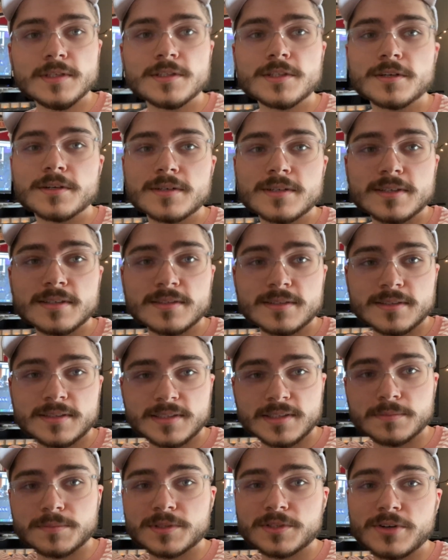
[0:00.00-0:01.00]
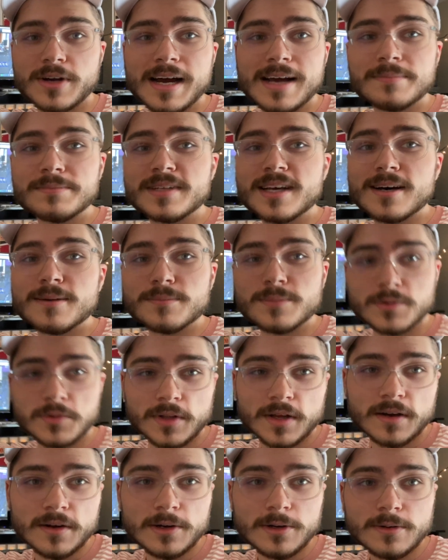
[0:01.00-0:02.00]
sure to subscribe down
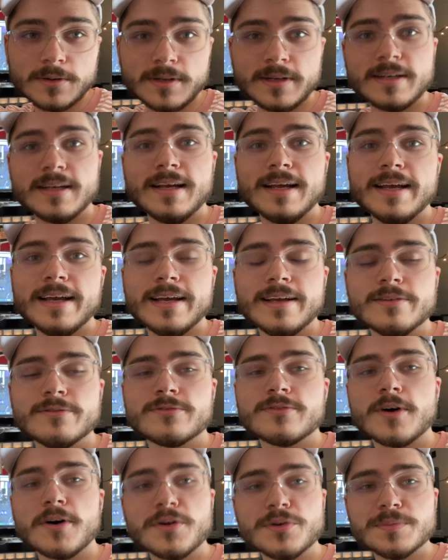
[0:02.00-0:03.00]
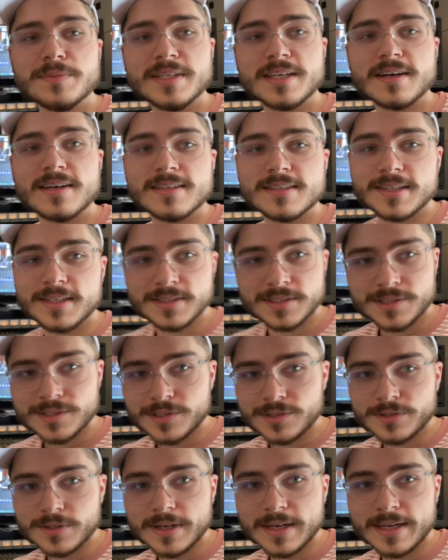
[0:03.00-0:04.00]
below and follow me on
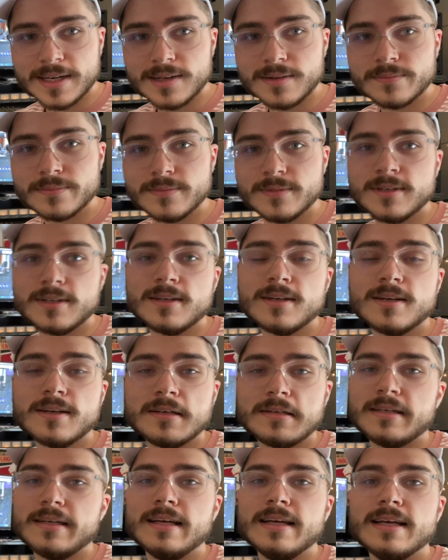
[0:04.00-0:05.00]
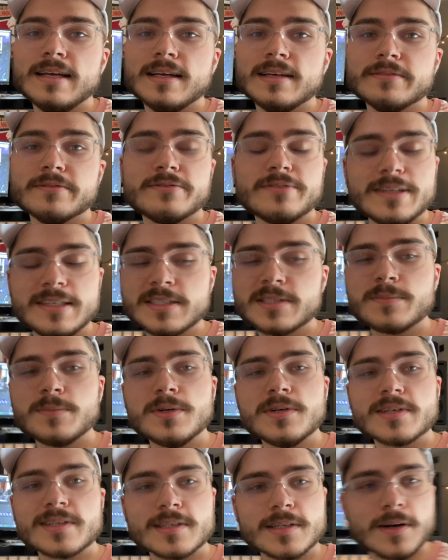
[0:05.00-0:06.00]
Instagram and
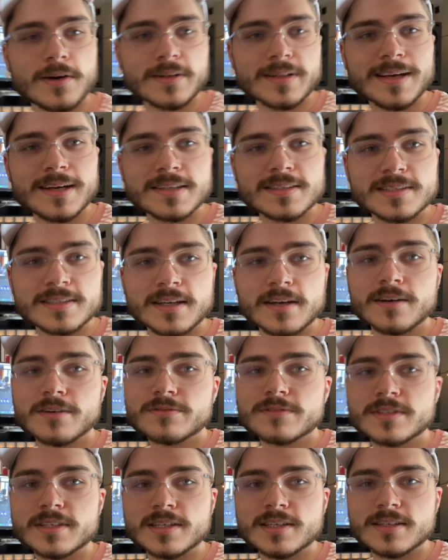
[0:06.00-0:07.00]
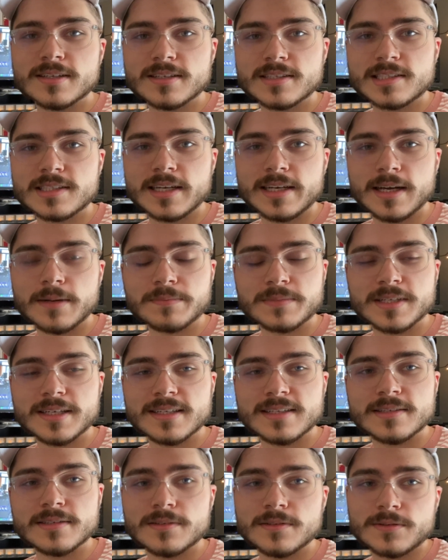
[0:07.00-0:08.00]
Facebook and all that stuff to stay
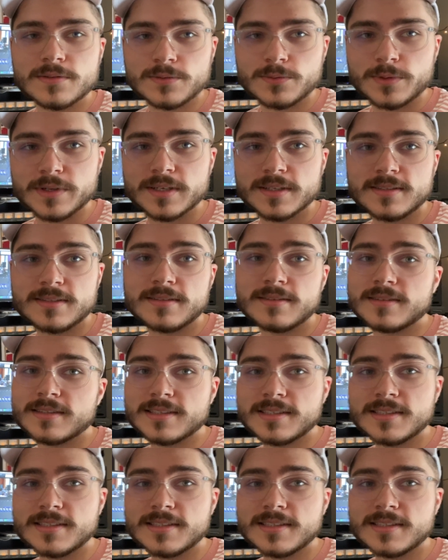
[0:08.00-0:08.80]
updated with the